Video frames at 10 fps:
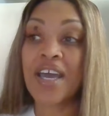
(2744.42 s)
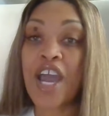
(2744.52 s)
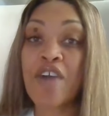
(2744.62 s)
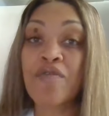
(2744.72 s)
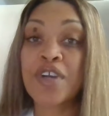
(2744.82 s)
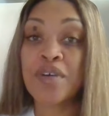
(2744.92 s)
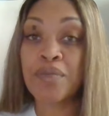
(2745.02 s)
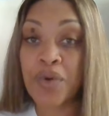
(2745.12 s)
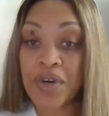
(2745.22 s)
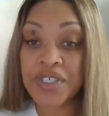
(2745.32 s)
Every
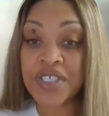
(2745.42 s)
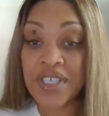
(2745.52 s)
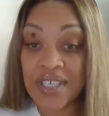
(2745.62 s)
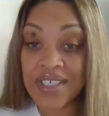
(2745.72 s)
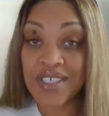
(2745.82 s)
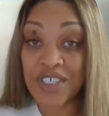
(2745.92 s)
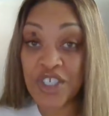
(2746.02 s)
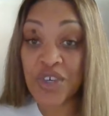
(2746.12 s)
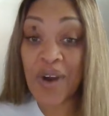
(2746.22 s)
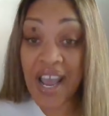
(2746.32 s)
abortion is a
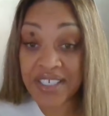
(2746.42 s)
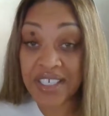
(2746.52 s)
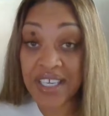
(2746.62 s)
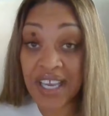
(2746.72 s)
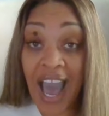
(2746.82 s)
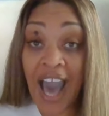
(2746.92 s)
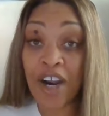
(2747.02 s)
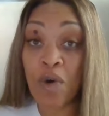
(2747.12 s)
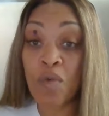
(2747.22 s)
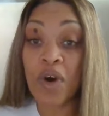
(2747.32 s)
tragedy. I
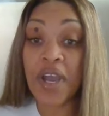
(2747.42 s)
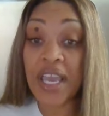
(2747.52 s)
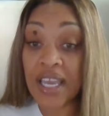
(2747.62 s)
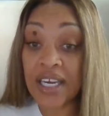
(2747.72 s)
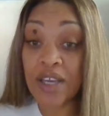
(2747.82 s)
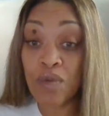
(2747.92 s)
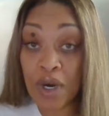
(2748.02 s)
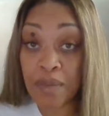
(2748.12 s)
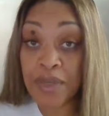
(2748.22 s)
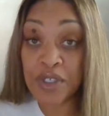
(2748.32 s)
don't want any
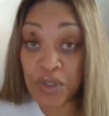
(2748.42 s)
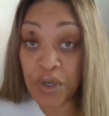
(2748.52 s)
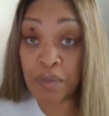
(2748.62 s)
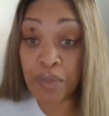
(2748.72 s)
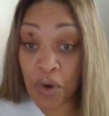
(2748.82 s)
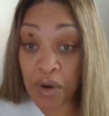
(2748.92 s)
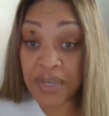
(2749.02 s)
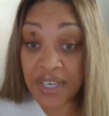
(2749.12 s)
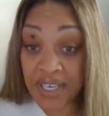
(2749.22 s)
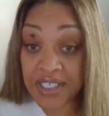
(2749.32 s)
woman to abort
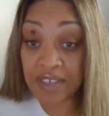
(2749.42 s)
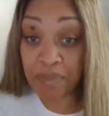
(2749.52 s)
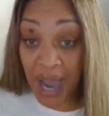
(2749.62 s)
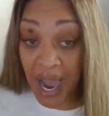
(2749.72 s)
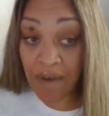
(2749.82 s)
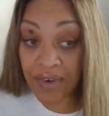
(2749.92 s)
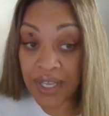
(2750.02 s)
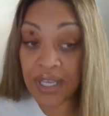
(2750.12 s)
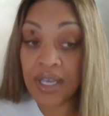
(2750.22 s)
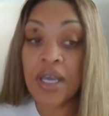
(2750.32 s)
because of
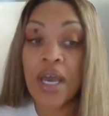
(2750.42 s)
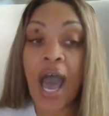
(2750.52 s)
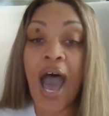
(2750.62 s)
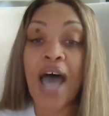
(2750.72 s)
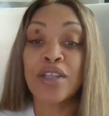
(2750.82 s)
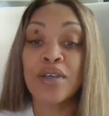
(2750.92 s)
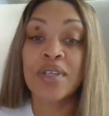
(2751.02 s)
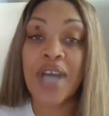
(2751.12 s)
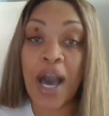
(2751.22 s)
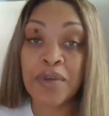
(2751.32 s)
poverty. Mm-hmm. I knew
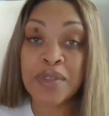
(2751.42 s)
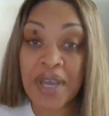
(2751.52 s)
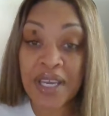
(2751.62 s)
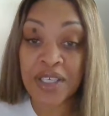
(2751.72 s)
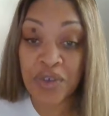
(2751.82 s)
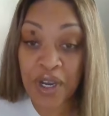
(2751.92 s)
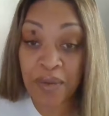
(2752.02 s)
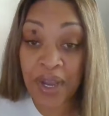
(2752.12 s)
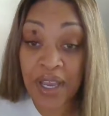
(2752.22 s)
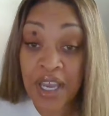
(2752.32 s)
that I was making
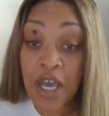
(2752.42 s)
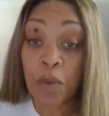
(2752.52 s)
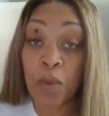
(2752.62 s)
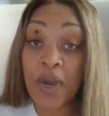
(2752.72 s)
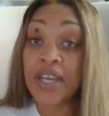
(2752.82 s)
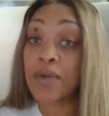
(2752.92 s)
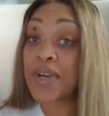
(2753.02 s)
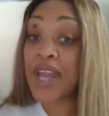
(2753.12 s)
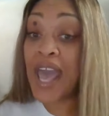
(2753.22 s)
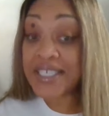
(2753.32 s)
treadway. When mm-hmm.
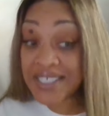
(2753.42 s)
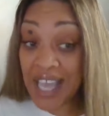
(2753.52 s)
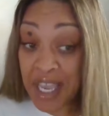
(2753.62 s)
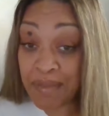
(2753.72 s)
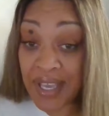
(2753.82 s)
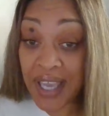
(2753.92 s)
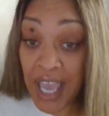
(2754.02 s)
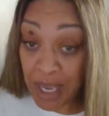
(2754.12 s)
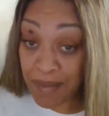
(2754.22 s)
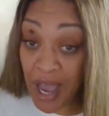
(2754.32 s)
when that statement
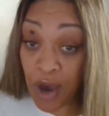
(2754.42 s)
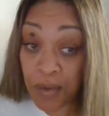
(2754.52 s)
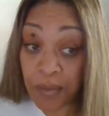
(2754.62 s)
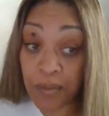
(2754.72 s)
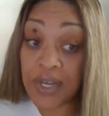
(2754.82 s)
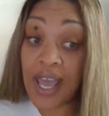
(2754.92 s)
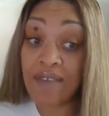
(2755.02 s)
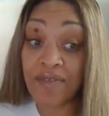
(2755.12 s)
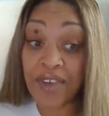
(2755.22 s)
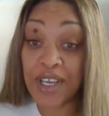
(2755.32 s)
came out, when
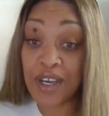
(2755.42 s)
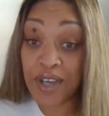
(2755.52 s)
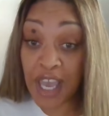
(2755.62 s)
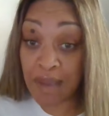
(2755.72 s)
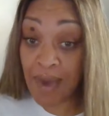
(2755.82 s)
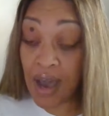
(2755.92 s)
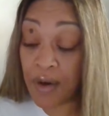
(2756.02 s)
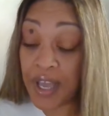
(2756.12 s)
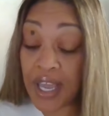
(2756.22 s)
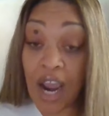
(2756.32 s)
that video came
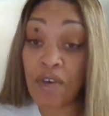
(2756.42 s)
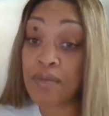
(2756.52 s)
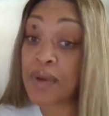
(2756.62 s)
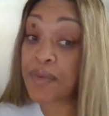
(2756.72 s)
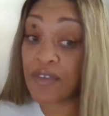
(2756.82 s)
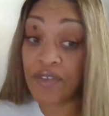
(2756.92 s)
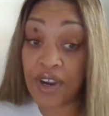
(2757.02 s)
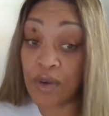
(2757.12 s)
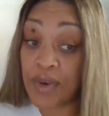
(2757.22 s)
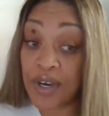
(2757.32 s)
out, and I remember it
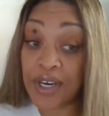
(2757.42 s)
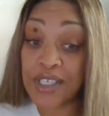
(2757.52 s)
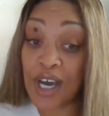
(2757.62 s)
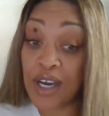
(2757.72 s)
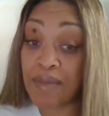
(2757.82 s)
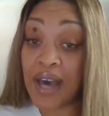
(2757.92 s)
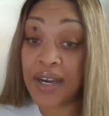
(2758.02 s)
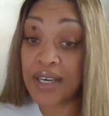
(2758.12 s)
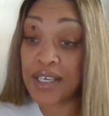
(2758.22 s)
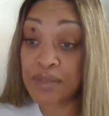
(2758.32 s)
very well, and I talk about
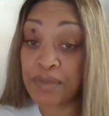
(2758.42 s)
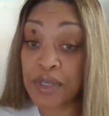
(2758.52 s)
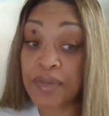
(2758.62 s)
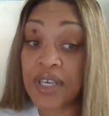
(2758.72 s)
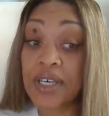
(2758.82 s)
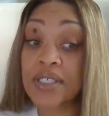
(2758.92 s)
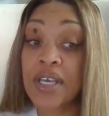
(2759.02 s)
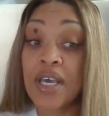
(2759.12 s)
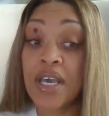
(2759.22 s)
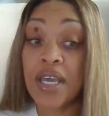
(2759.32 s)
it in this book because
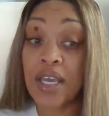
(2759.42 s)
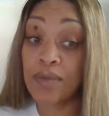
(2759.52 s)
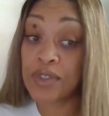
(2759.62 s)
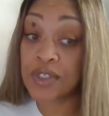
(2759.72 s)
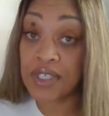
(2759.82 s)
it was